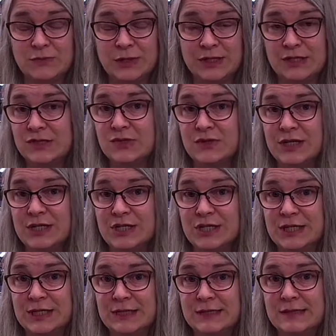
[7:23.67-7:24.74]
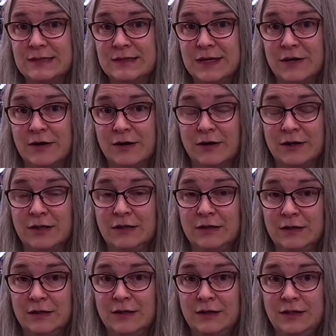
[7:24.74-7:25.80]
registrations that are
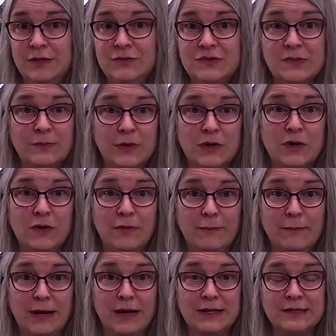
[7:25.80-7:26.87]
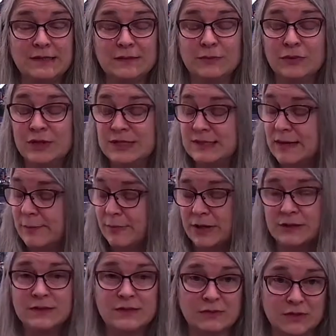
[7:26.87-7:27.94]
usable by some preset
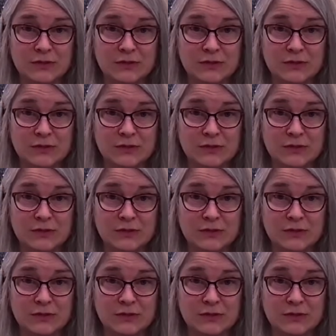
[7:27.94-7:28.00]
buttons,